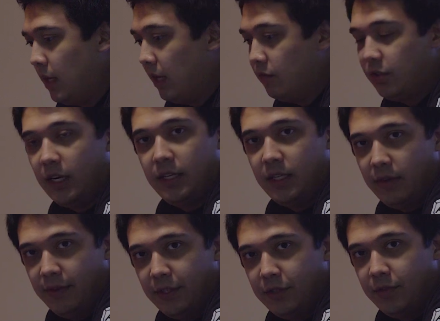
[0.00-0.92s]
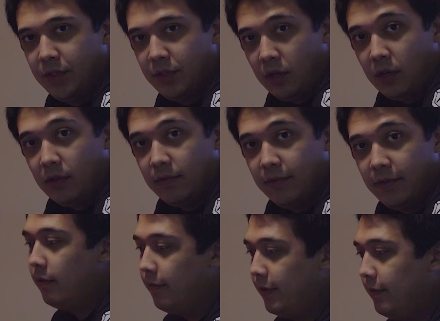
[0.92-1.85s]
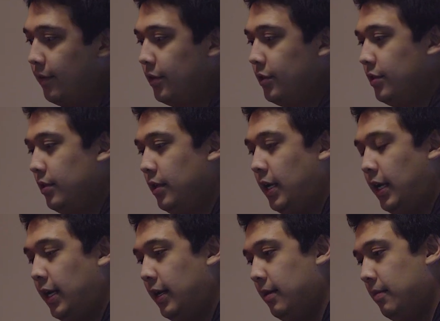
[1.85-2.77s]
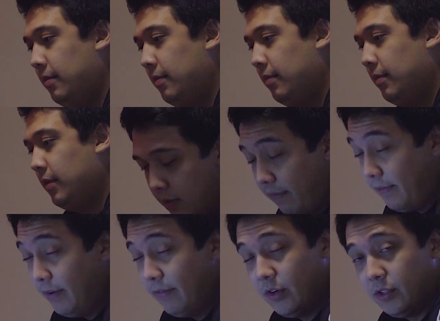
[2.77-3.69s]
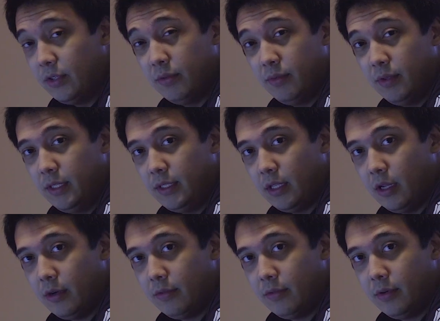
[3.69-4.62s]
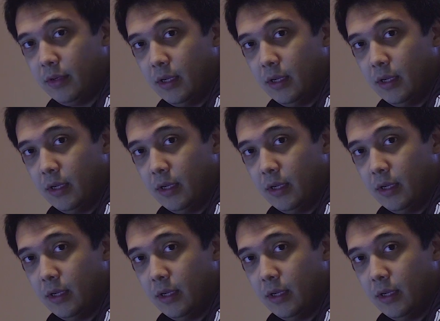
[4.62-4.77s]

I've tried DaVinci Resolve, the free version, and the free version is really slow.